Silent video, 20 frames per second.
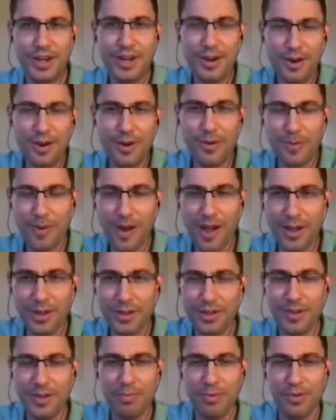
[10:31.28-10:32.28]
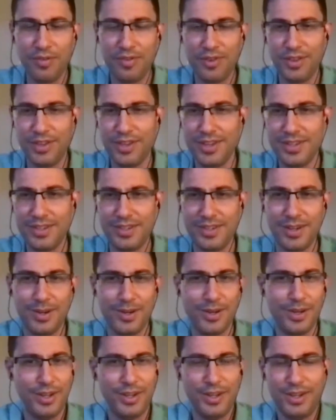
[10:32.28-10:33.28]
you're all riled up over this.
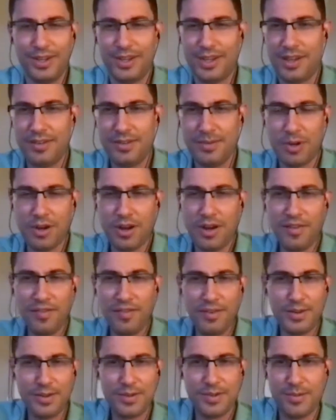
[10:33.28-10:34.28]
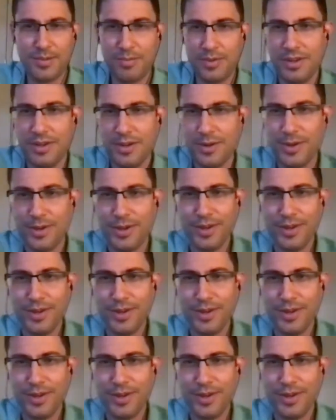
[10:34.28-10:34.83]
So have some coffee or something, dude.